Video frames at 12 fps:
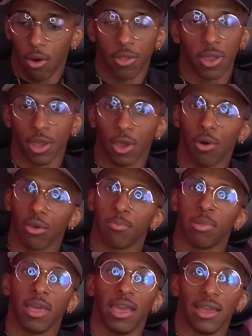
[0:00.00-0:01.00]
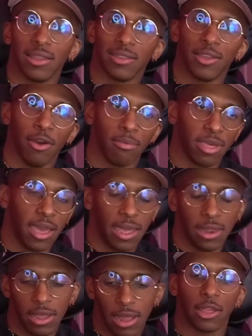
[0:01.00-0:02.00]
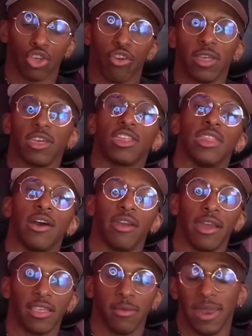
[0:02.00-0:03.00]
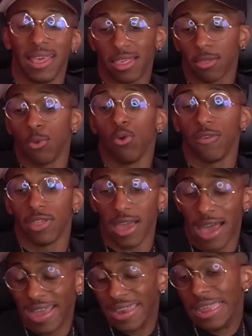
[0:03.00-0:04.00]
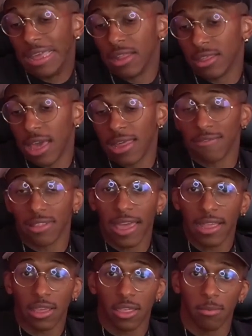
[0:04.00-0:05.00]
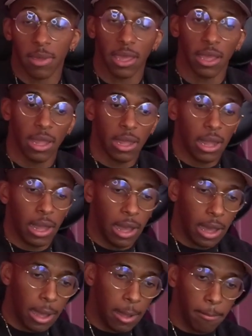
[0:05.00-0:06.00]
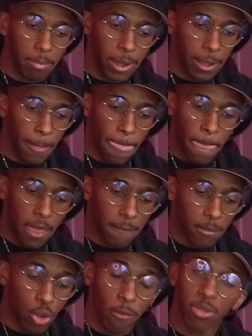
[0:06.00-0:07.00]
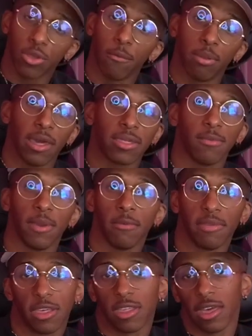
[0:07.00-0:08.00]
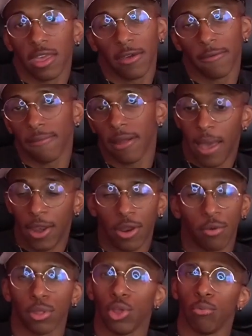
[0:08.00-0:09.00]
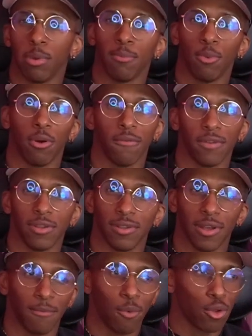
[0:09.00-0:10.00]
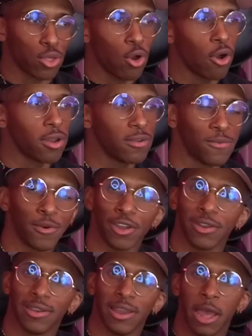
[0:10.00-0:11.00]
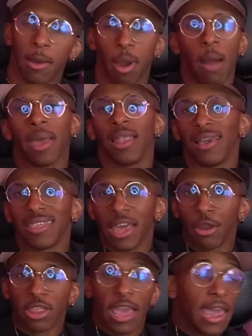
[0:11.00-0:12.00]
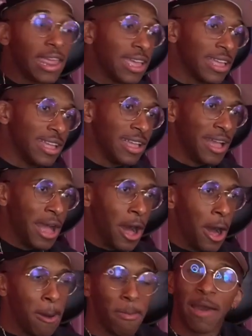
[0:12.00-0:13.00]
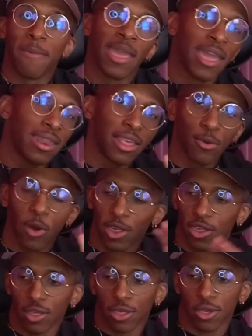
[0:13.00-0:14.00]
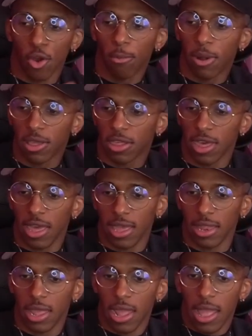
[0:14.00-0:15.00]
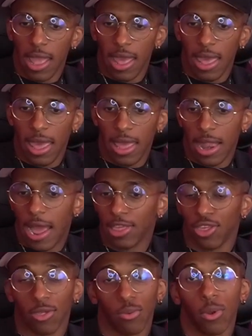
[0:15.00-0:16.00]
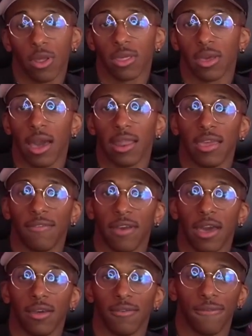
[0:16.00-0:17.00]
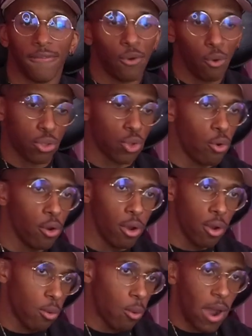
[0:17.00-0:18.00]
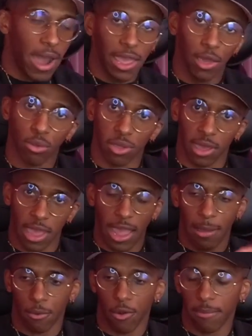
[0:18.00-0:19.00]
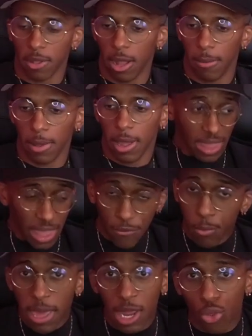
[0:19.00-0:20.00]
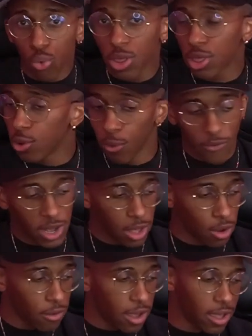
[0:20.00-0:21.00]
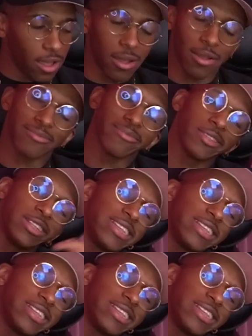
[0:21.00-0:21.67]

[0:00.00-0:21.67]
all didn't go as planned. You know what I'm saying? Like the transition out here hasn't been as smooth as ideal as I'd liked it to be. But you know, I'm still blessed to be in the position I am. I know that was a little bit more of a more talkative one, probably a less entertaining, but I've been getting this question so much and I just wanted to kind of give you out a full story on why Houston came crept up. If you made it through this little video right here,